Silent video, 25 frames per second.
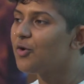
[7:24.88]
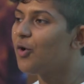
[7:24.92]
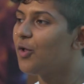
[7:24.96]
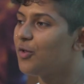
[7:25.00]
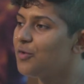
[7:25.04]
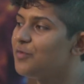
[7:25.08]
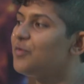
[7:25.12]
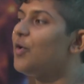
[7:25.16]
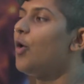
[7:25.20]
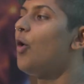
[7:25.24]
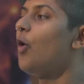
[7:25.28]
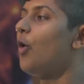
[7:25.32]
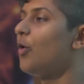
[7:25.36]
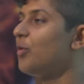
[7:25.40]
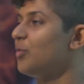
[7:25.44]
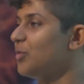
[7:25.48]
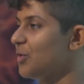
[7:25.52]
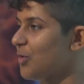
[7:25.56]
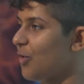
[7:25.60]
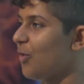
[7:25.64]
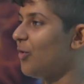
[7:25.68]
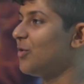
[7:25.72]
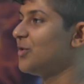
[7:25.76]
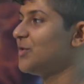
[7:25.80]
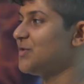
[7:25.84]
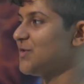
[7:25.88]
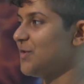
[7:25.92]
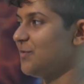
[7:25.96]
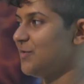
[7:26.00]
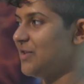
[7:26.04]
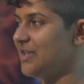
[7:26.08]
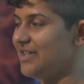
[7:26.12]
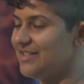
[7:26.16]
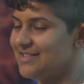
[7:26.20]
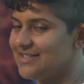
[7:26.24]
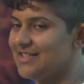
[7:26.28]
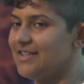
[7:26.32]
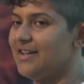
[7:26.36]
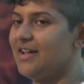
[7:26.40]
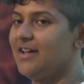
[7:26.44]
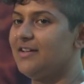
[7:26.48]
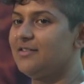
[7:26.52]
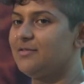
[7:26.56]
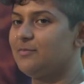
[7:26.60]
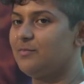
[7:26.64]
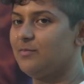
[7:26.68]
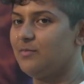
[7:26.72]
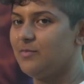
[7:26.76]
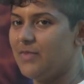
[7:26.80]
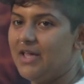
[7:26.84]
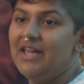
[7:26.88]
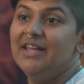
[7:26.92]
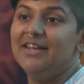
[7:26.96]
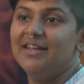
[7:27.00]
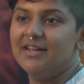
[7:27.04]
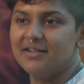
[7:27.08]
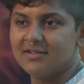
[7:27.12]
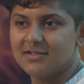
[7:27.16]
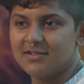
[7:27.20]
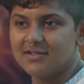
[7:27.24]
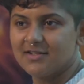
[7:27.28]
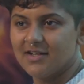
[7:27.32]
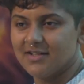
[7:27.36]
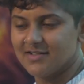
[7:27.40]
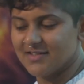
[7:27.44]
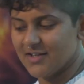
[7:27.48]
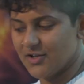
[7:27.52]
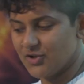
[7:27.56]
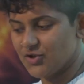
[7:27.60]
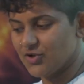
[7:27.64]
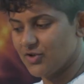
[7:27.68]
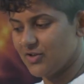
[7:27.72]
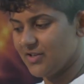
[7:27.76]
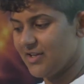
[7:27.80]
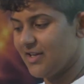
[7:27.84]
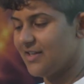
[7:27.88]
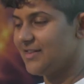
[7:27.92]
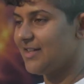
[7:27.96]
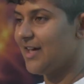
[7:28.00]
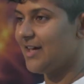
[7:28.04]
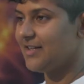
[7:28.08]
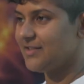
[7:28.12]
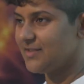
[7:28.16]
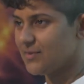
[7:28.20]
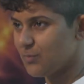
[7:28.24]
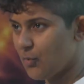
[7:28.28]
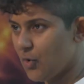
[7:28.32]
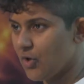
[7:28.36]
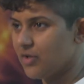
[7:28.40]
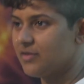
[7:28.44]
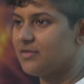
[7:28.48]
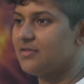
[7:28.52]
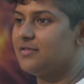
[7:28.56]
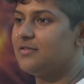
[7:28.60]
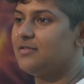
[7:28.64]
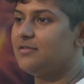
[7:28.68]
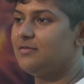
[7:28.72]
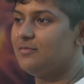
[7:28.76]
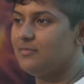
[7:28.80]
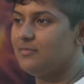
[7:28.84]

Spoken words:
all of the horrible corners of the internet in it, essentially. And that is what,